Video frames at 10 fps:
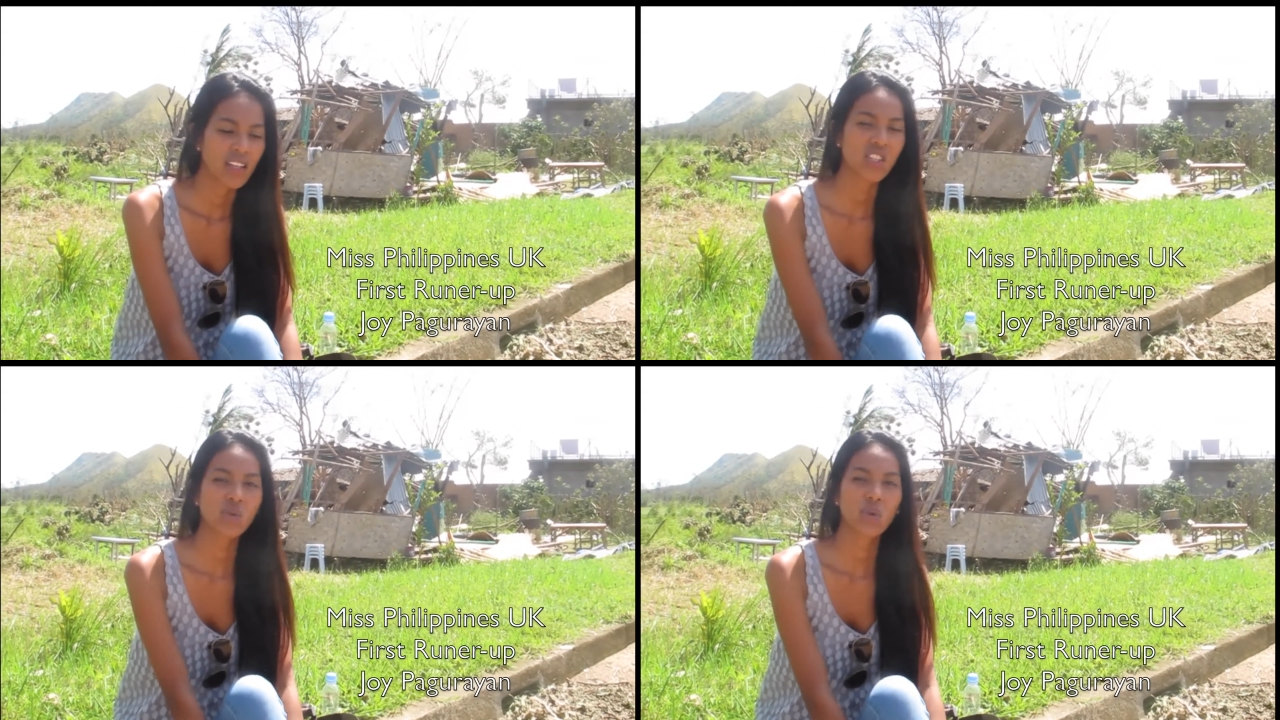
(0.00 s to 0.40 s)

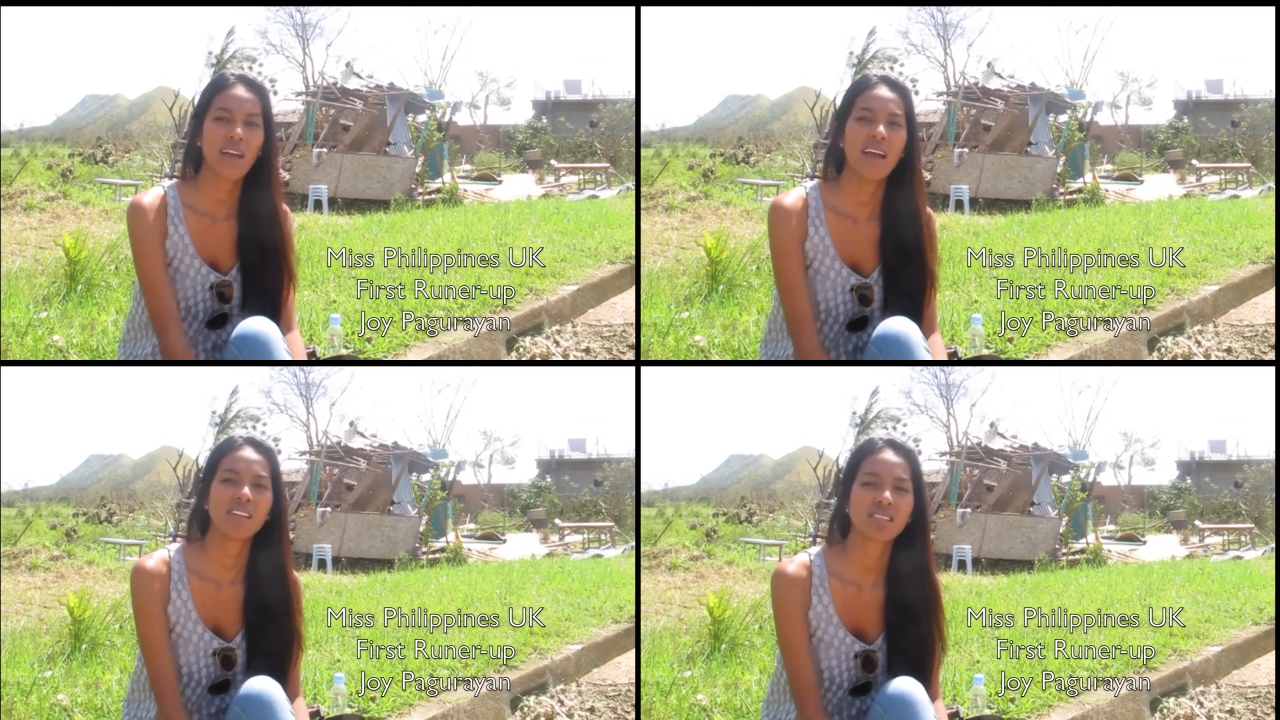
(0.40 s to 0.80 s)
I just
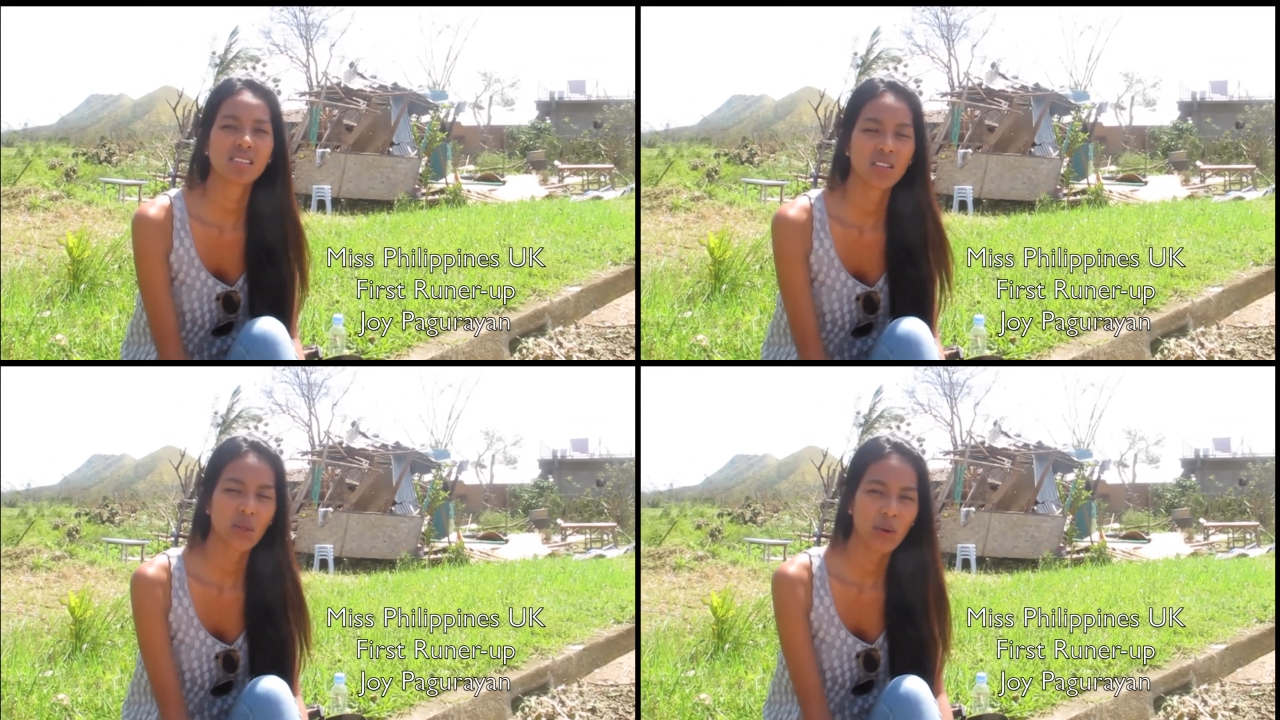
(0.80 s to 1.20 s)
want to
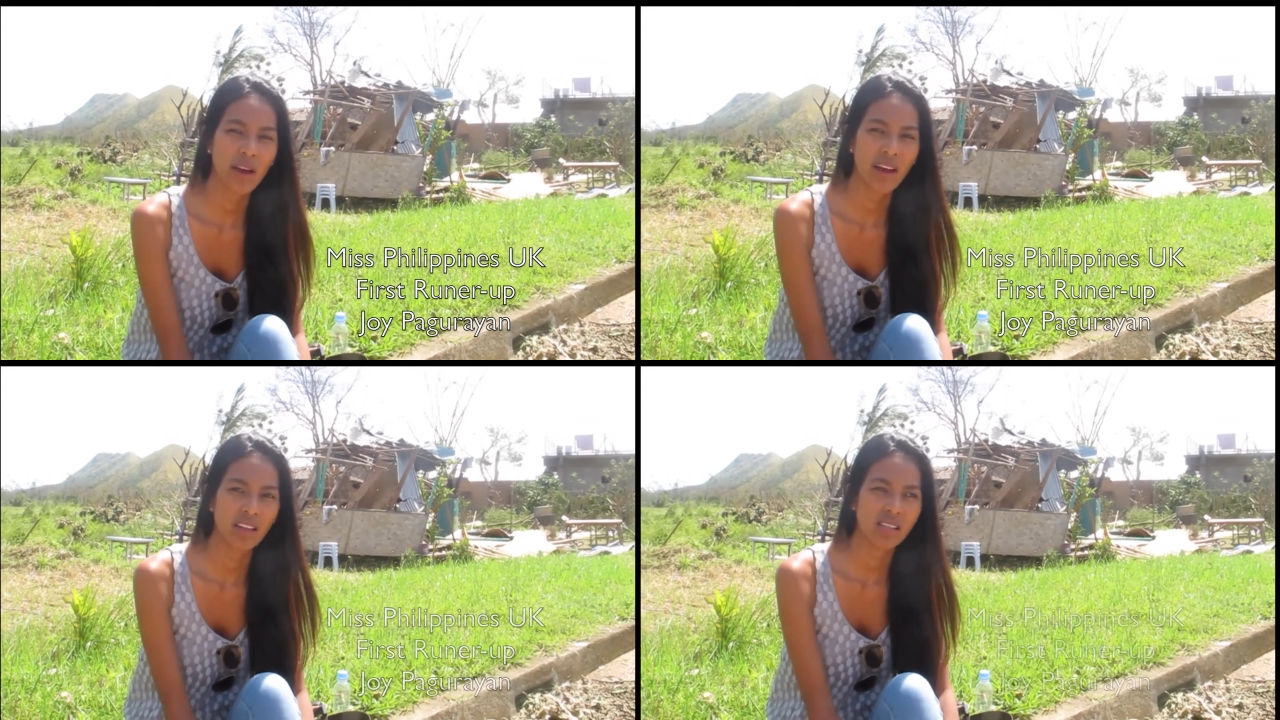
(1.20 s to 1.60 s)
ask you
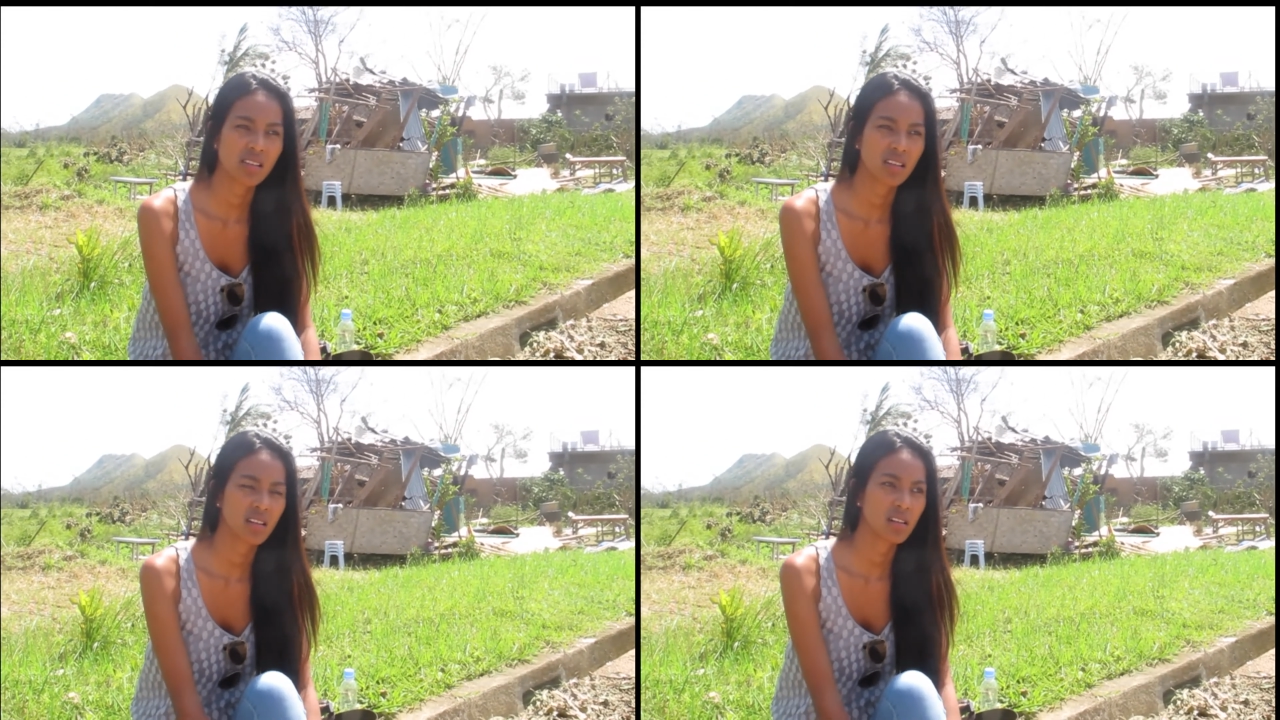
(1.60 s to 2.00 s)

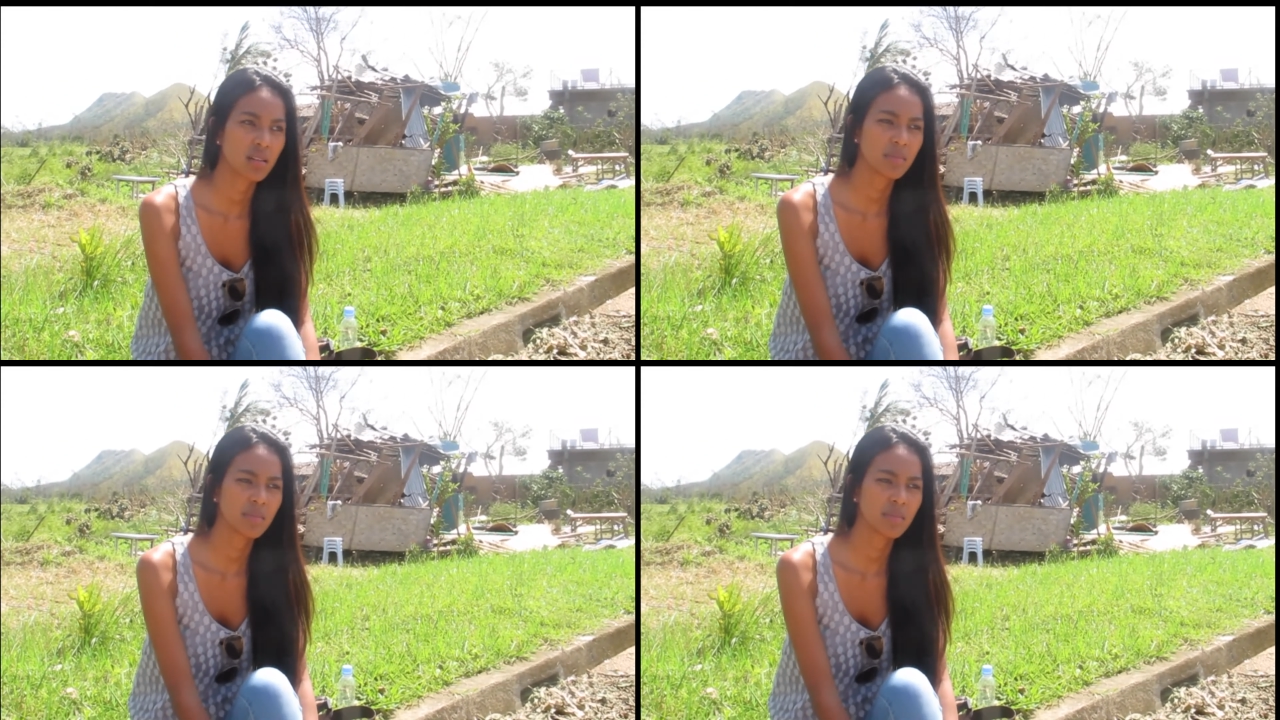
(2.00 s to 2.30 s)
guys um,